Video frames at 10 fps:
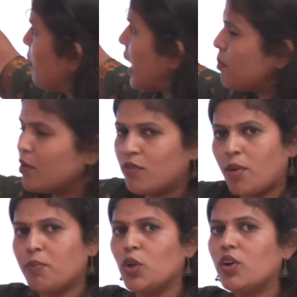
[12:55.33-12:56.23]
department
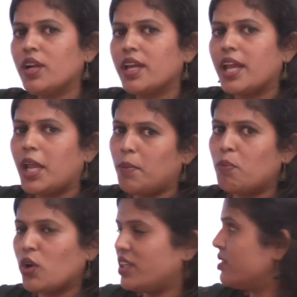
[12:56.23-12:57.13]
from your
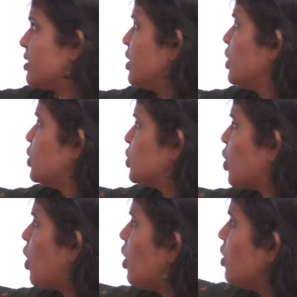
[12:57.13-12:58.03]
employees. So